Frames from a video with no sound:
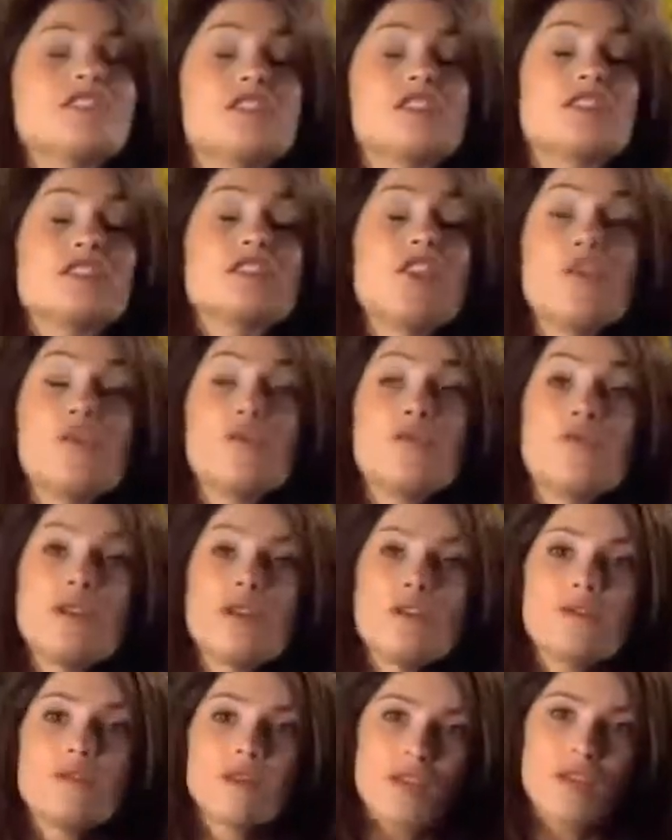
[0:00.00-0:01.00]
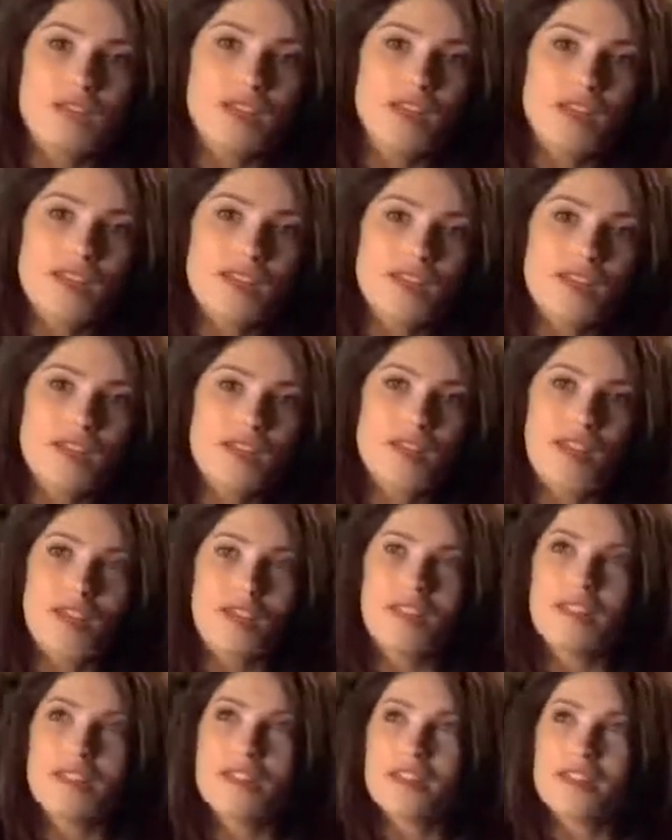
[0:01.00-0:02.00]
so real looking,
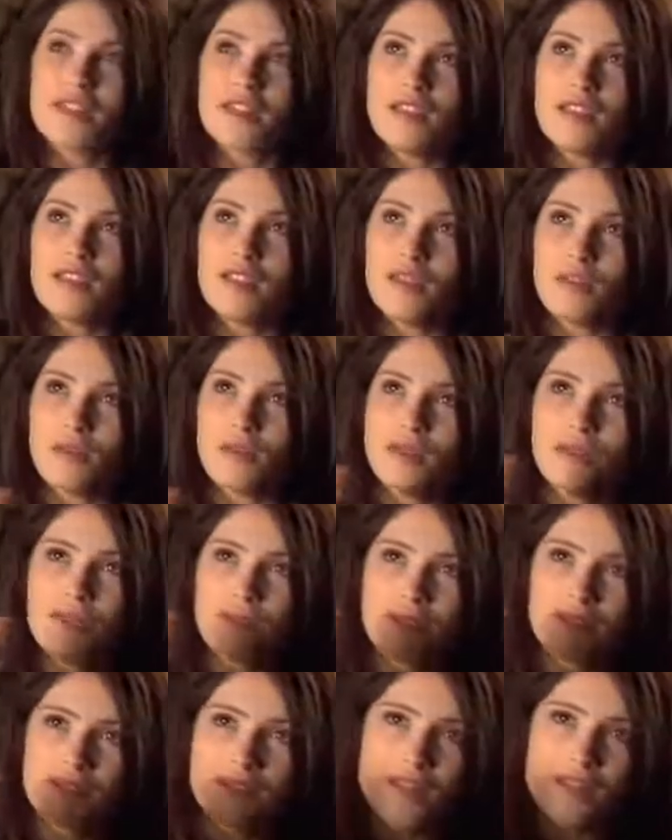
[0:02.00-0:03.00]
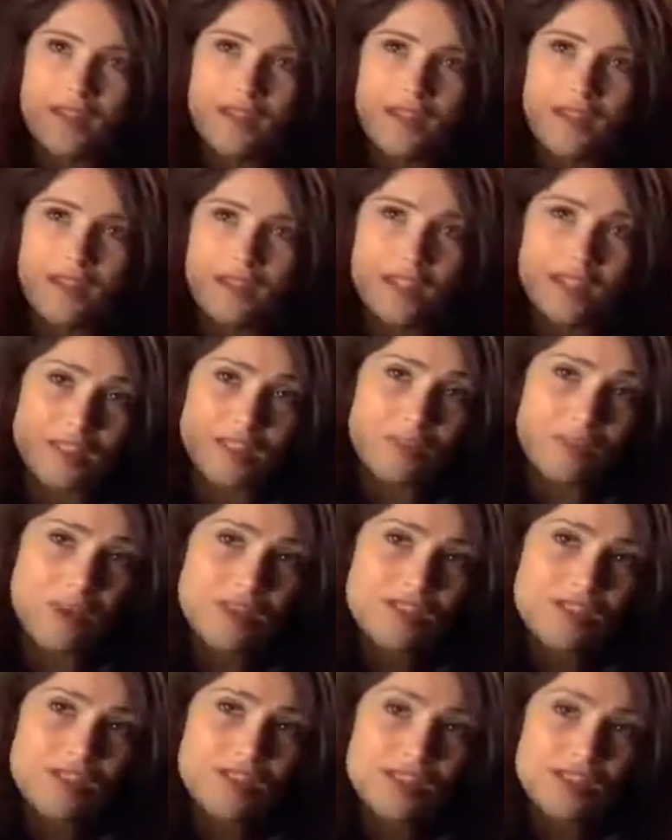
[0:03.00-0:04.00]
and even little
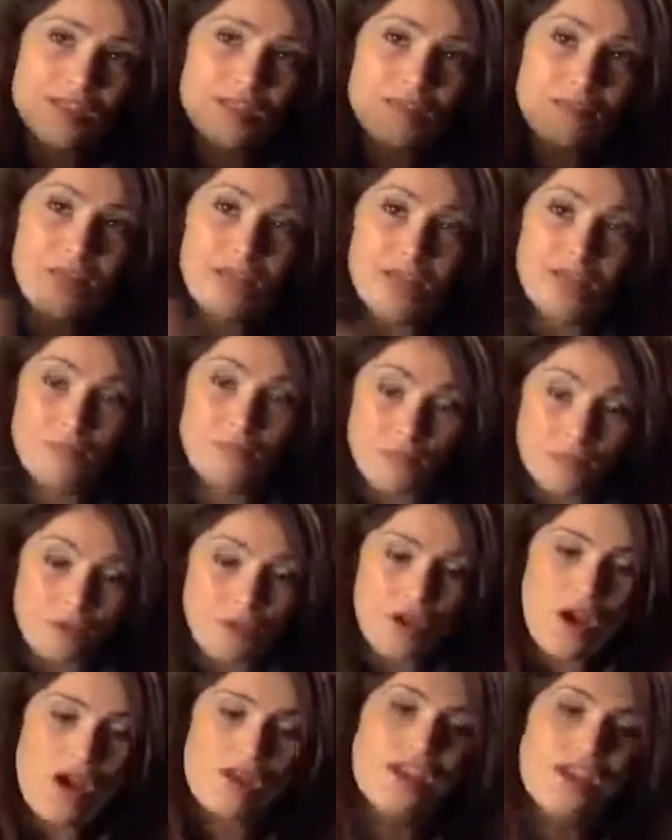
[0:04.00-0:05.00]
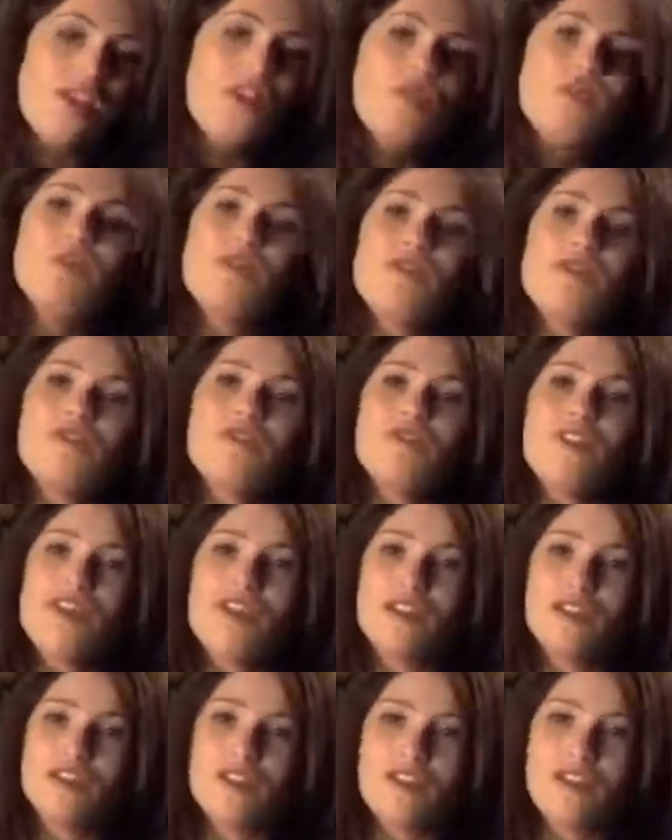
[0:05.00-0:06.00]
expressions that he'd make, you can't help but
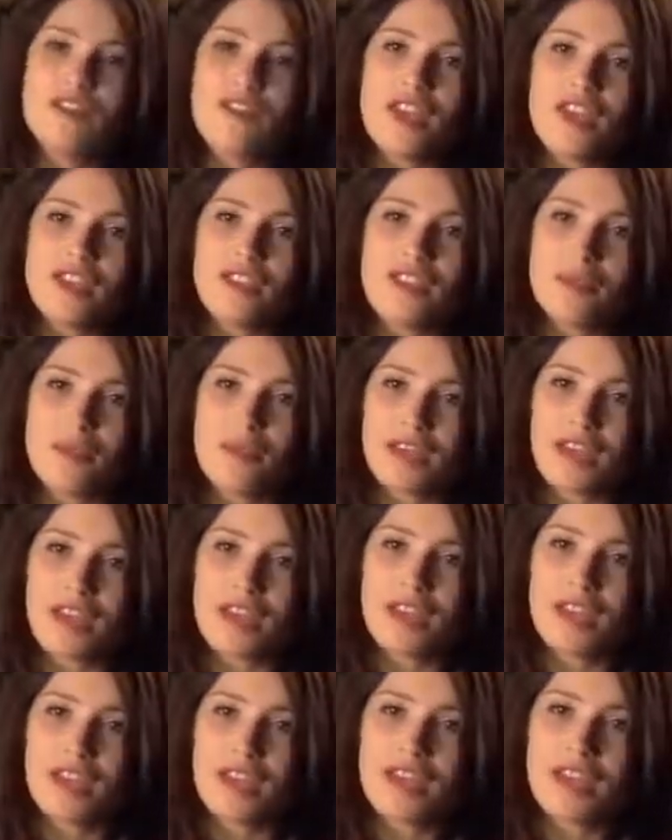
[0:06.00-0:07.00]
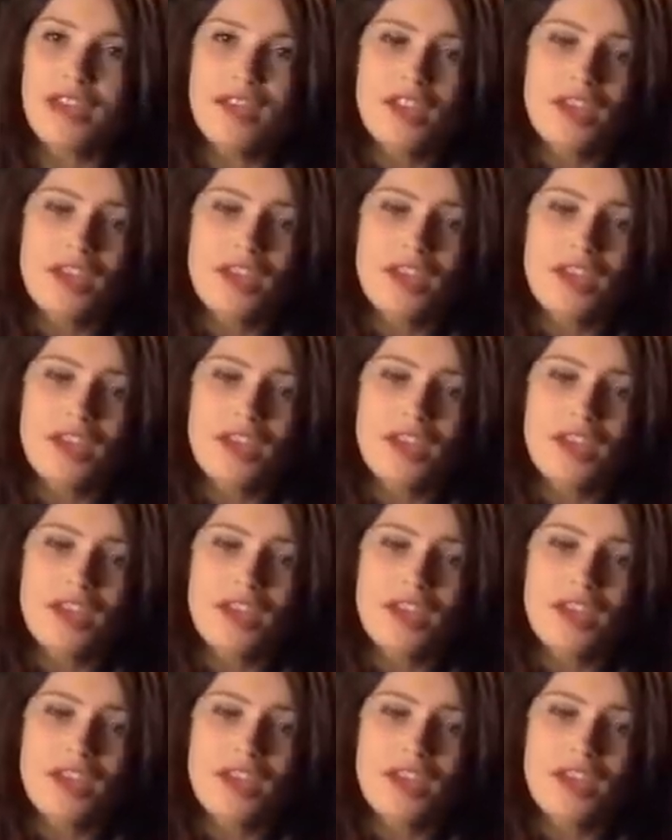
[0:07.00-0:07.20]
feel affected by that.